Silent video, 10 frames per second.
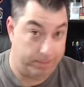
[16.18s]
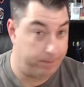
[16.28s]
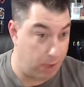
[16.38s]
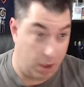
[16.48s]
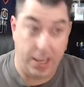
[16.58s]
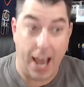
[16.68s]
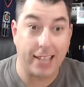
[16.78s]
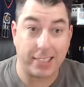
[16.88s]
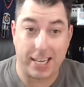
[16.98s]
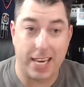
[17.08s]

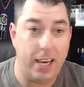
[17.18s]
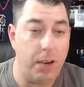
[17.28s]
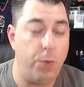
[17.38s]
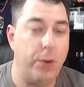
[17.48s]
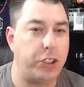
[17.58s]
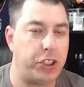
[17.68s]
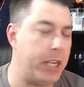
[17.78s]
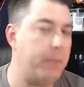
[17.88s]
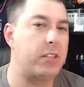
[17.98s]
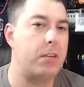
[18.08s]
Yasuke, which
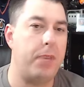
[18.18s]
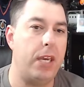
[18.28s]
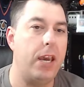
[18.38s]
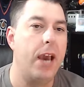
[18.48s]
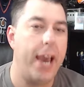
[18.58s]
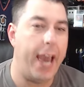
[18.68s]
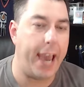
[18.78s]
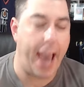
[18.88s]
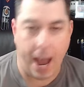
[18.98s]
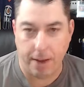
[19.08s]
seems to be a
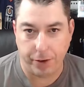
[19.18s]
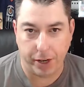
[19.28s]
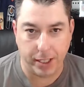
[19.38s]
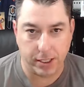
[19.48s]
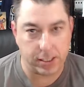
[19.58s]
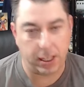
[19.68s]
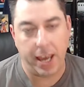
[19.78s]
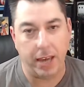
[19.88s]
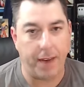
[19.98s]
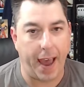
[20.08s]
African
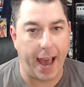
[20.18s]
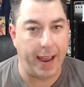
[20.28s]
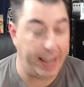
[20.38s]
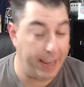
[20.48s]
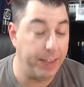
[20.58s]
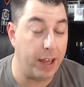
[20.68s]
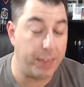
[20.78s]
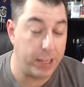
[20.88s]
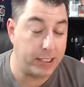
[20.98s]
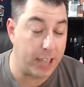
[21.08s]
slave uh, in
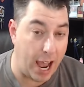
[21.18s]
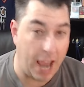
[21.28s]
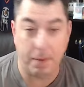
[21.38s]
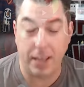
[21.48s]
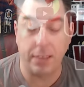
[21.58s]
the time, in the